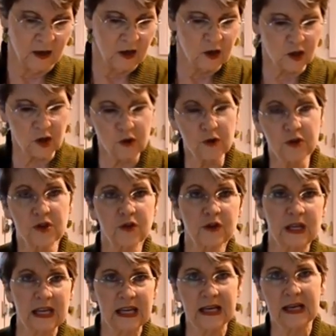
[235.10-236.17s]
2
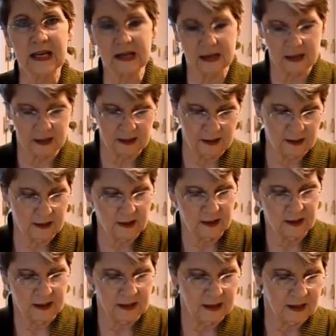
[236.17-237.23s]
zucchini
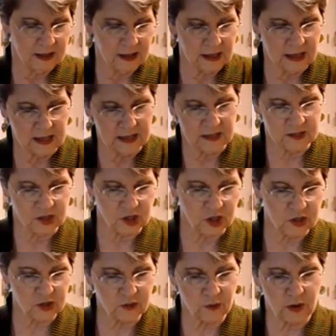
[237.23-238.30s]
is
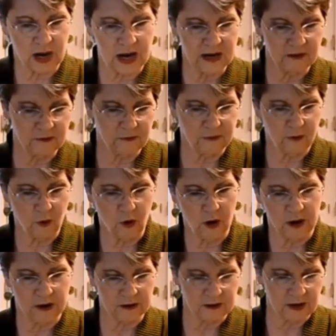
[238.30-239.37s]
just right
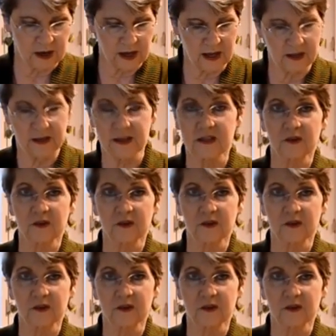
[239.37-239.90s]
for this